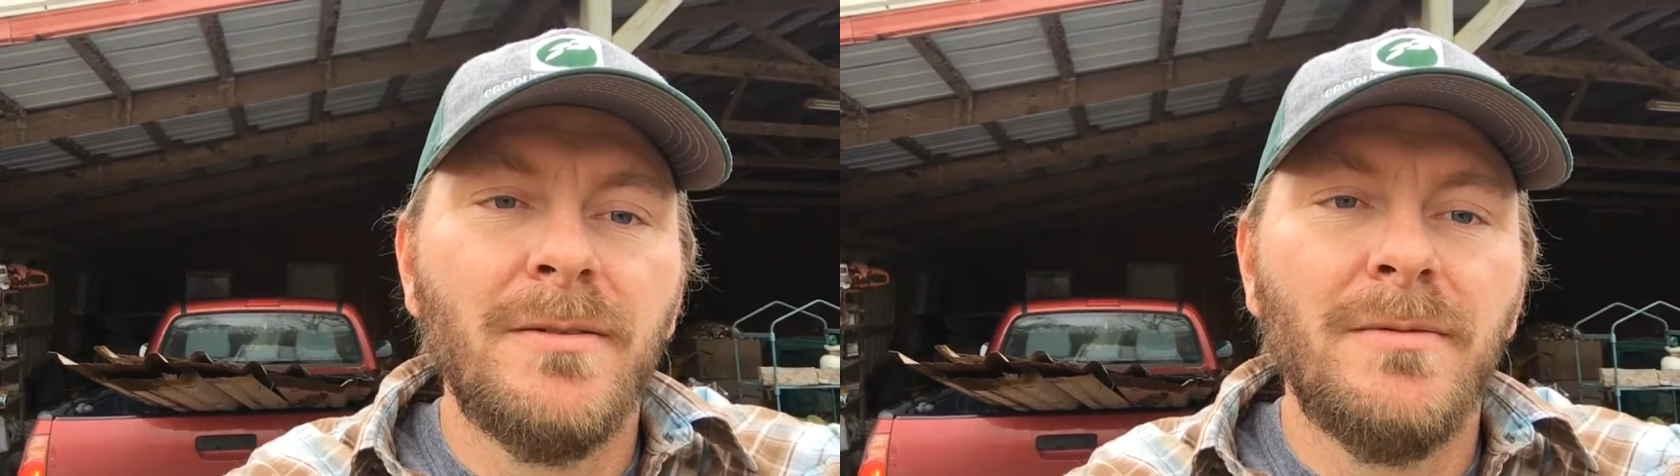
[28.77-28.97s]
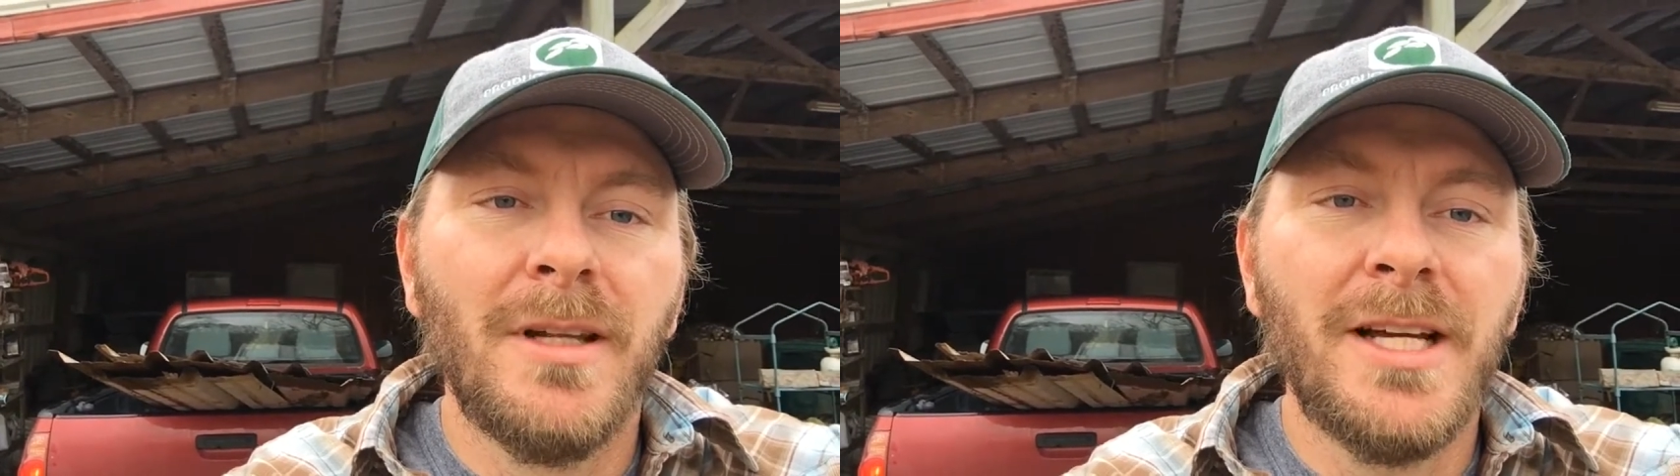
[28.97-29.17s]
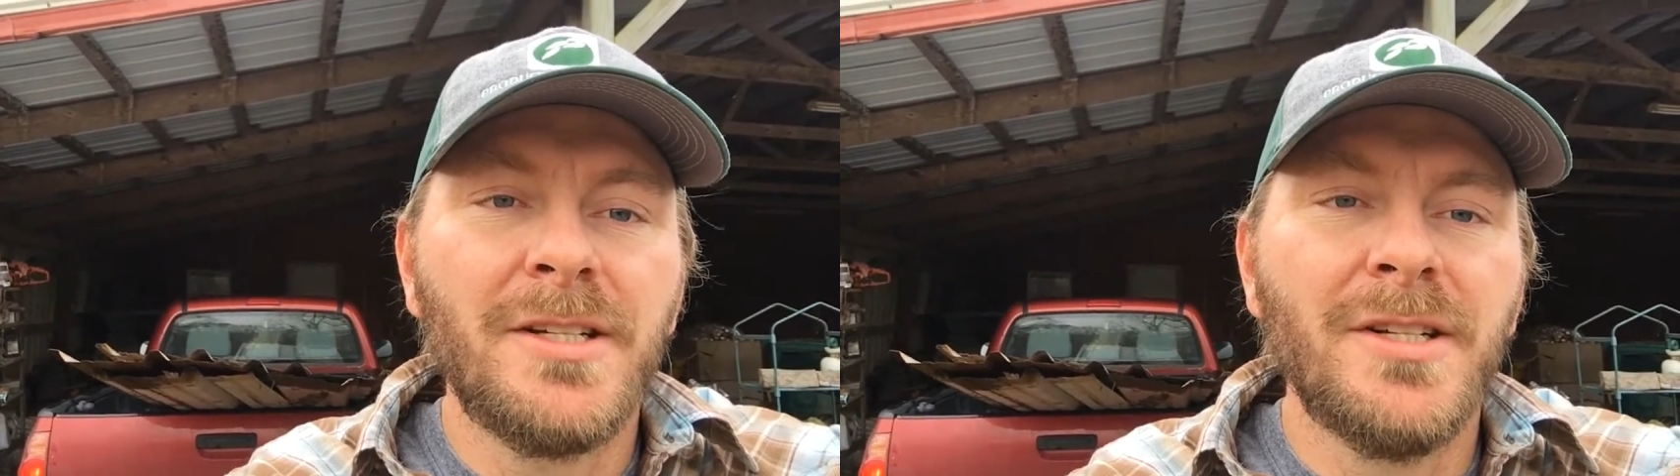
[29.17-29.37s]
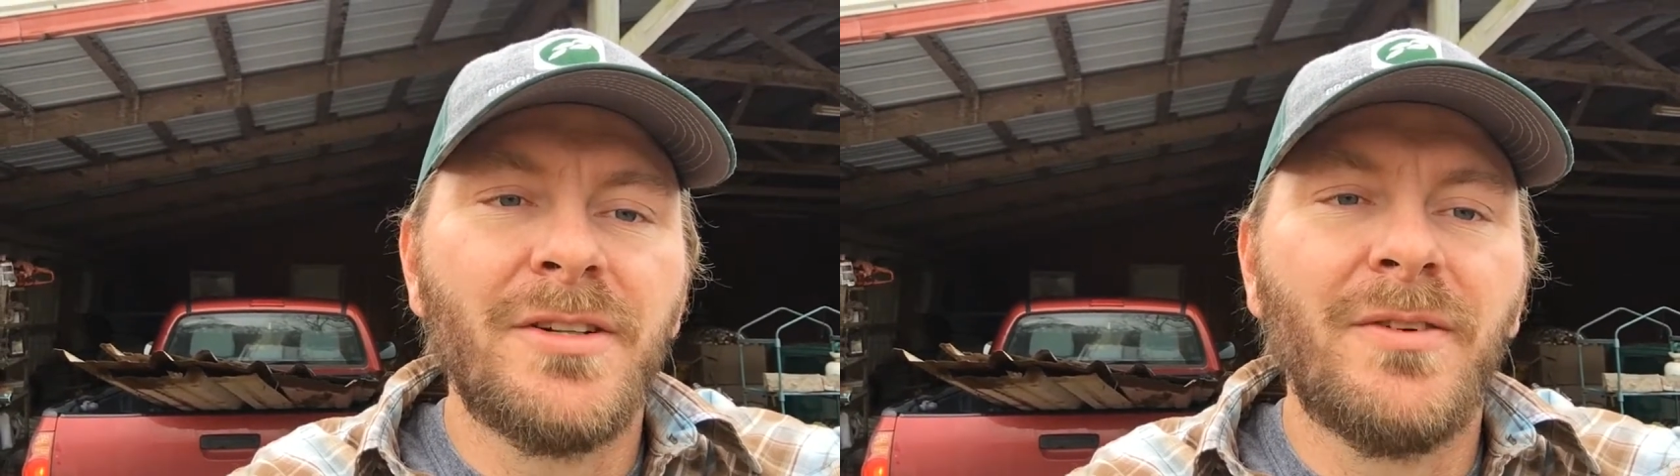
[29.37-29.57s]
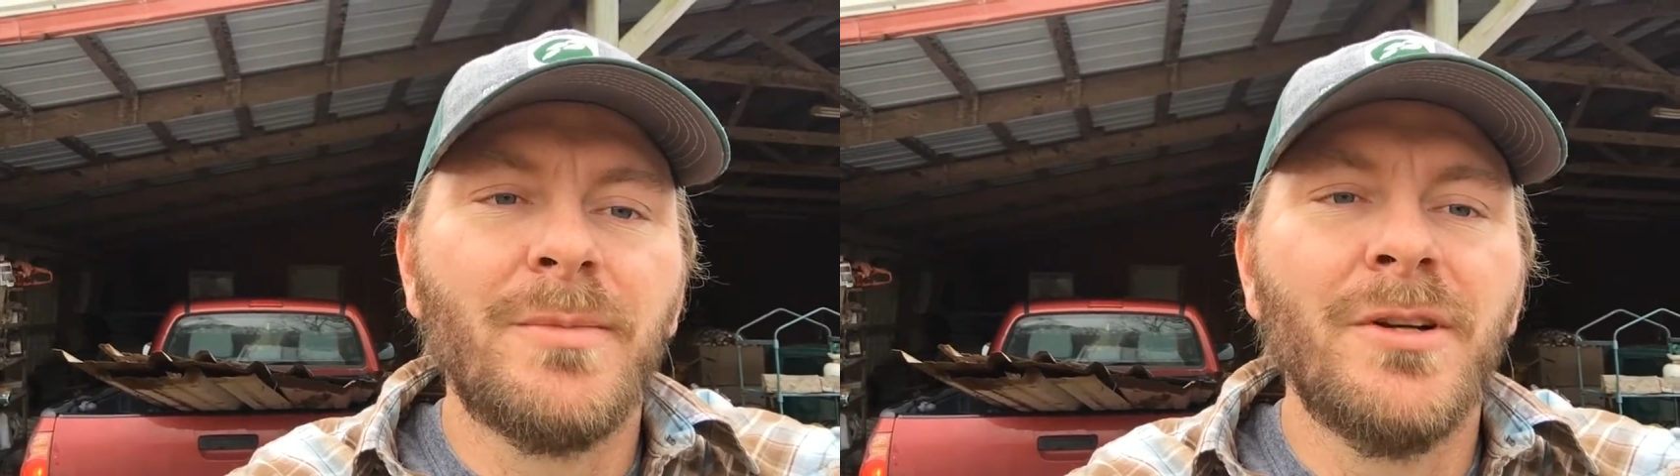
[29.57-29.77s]
lessons
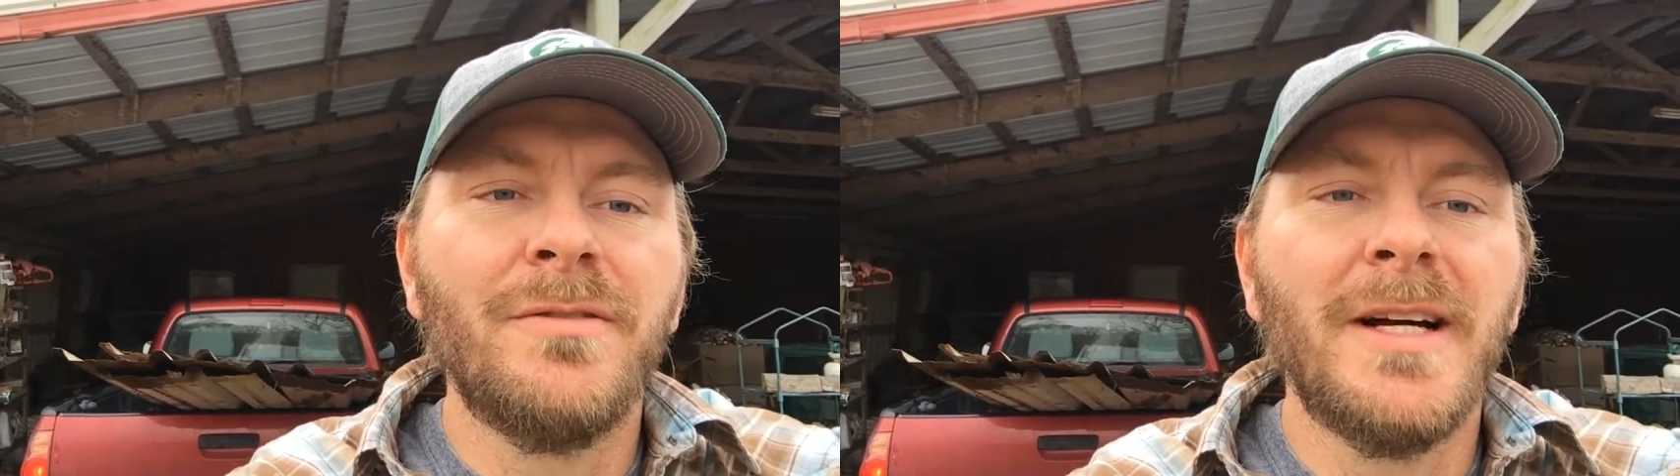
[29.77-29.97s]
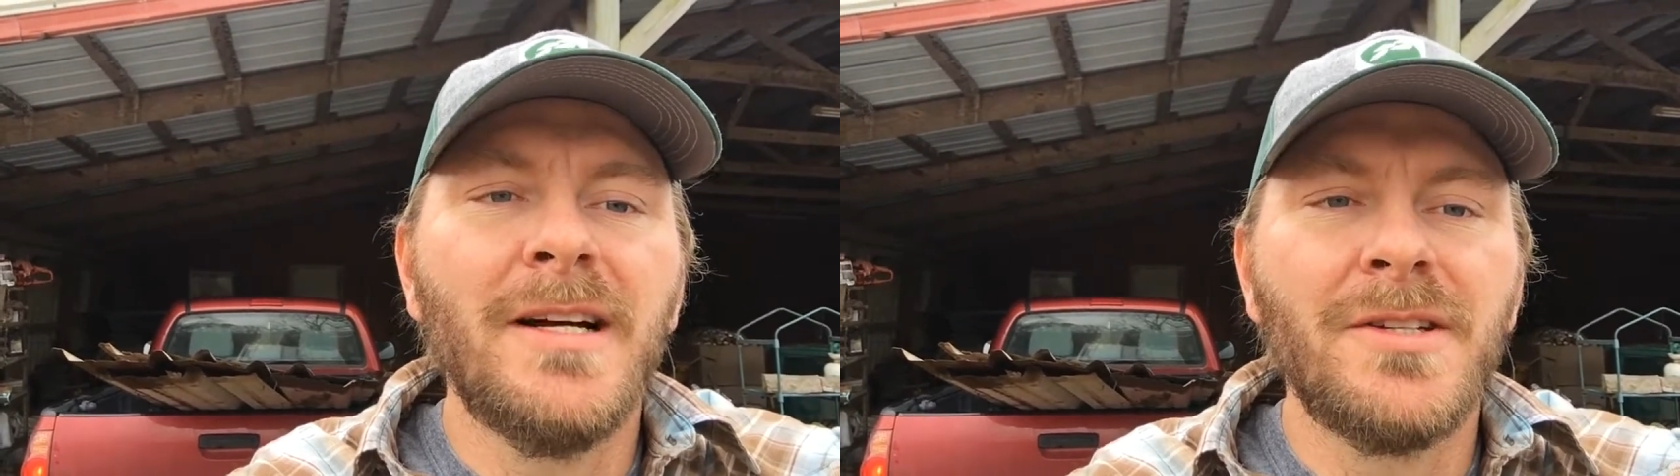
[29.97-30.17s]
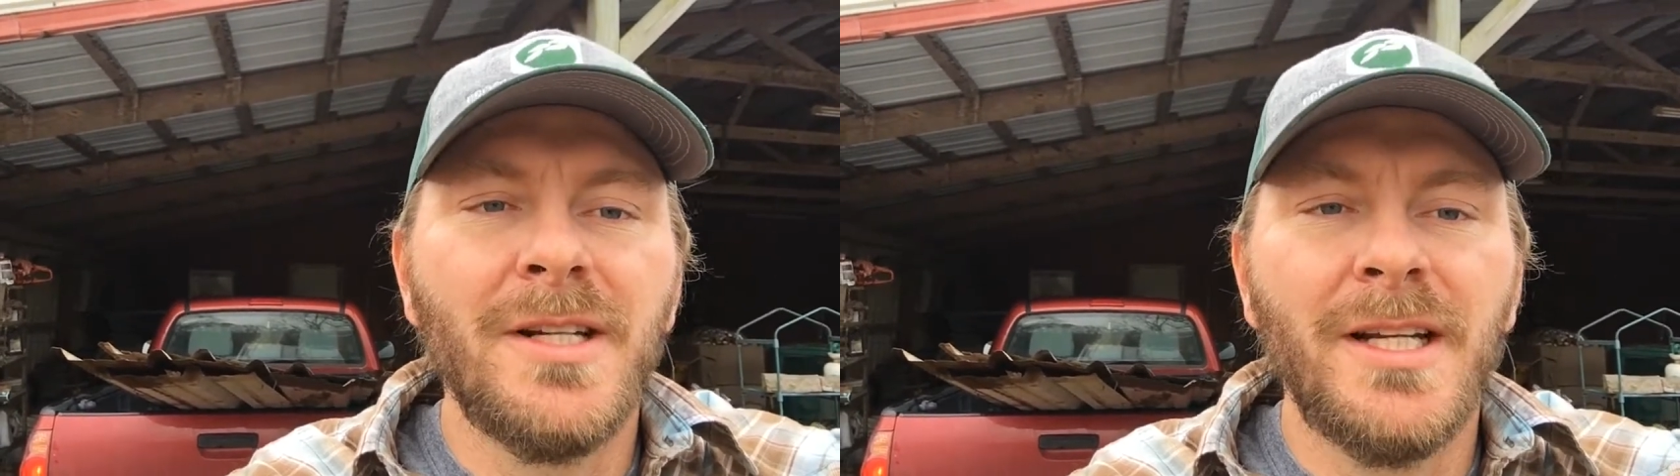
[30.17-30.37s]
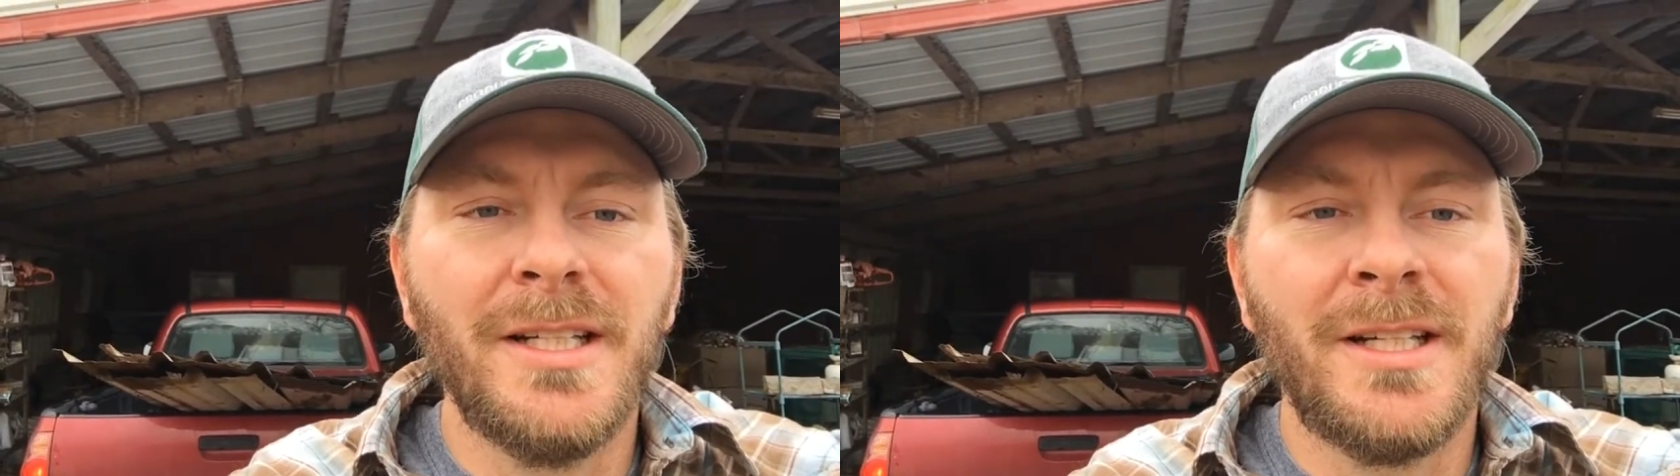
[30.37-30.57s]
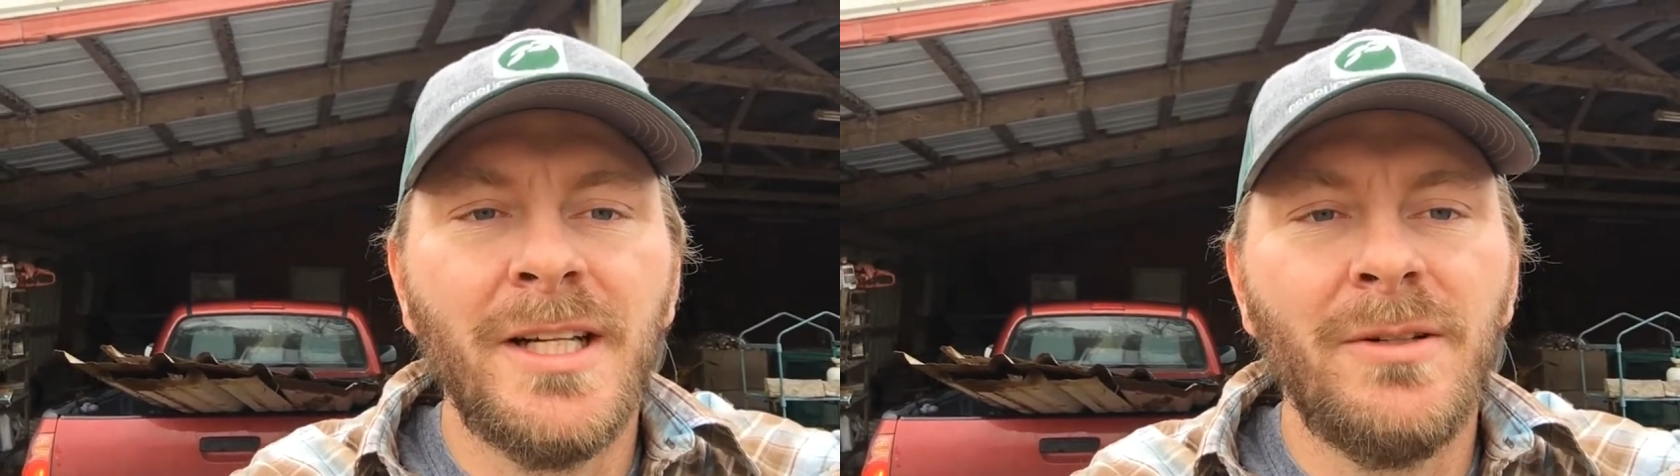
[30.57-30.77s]
from
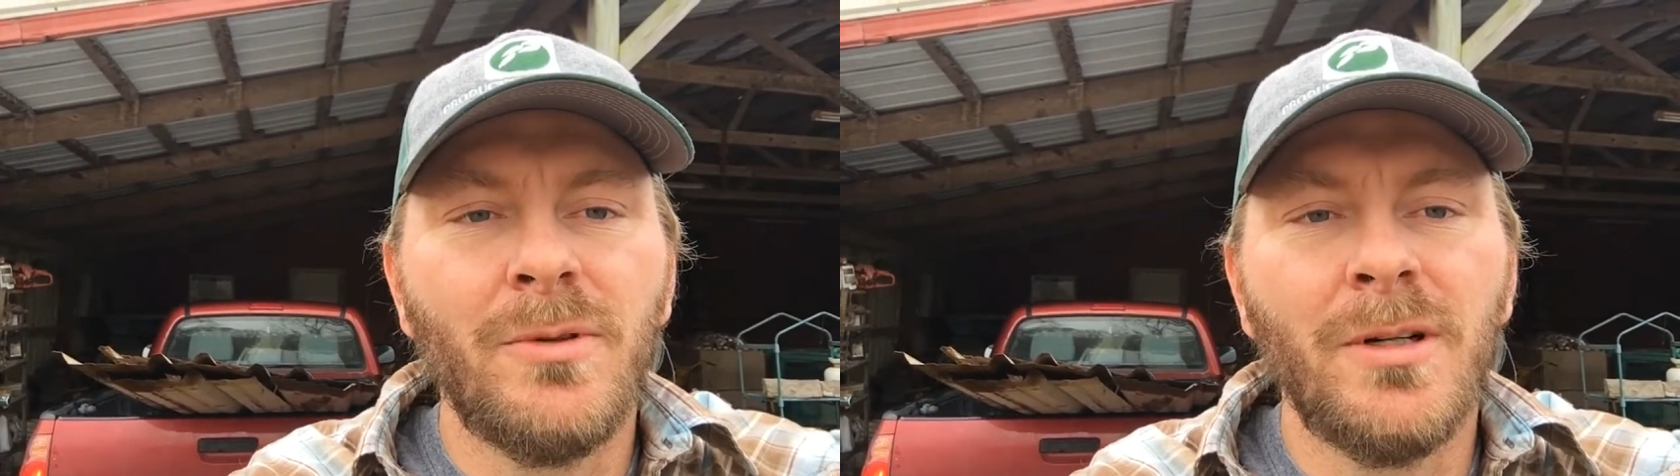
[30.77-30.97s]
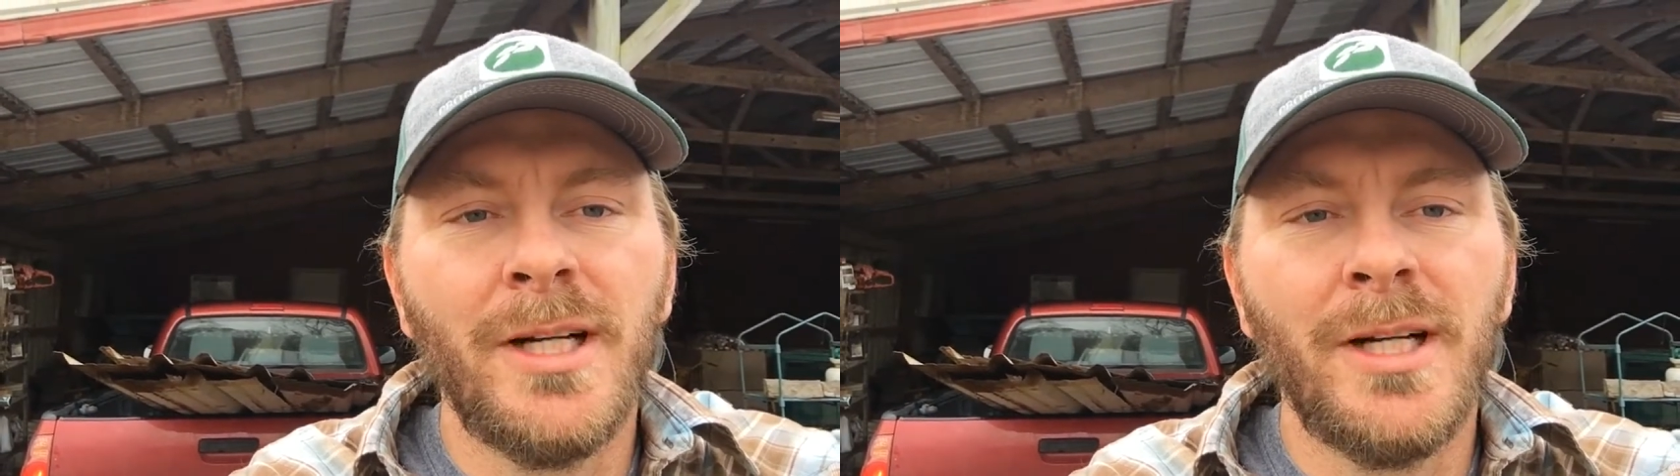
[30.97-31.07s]
2018 were.